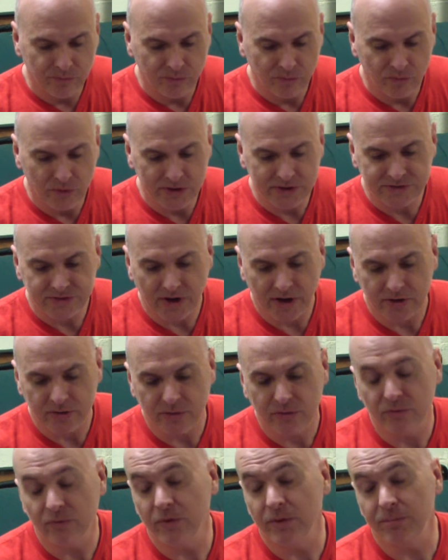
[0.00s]

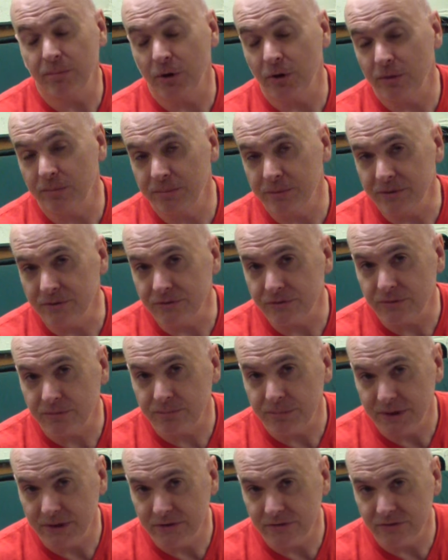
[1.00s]
recycled, repurposed
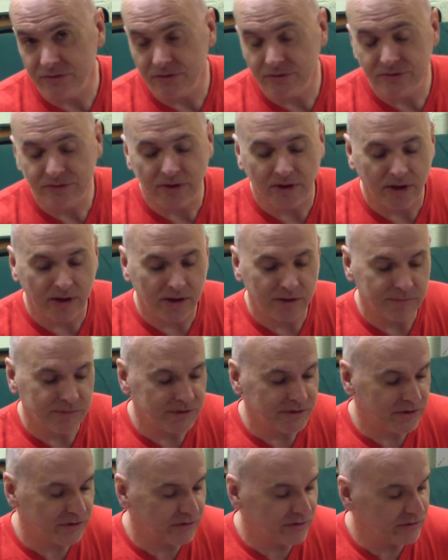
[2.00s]
pieces and
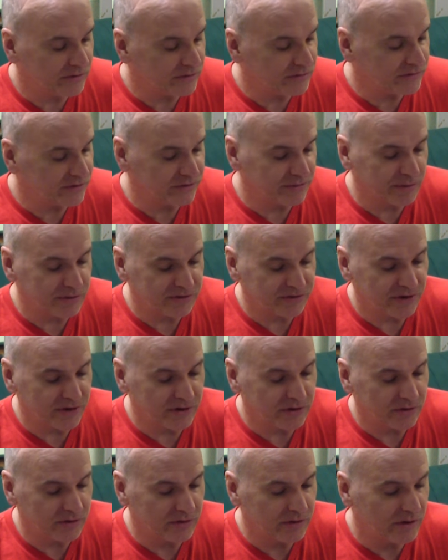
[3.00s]
materials as much as I
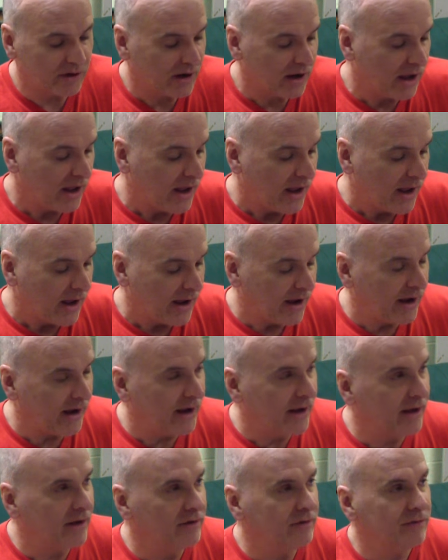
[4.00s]
could,
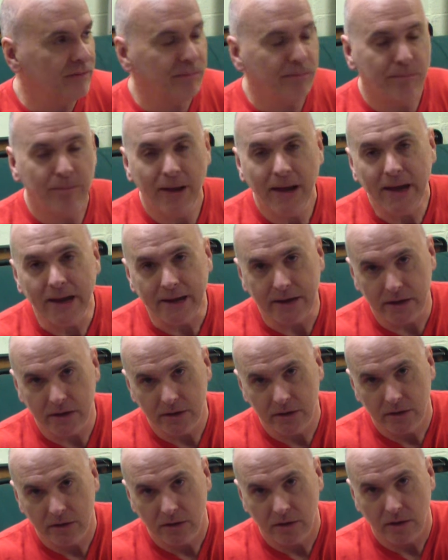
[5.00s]
and make
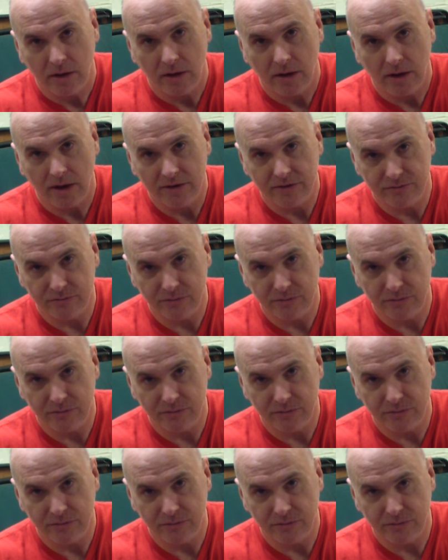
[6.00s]
as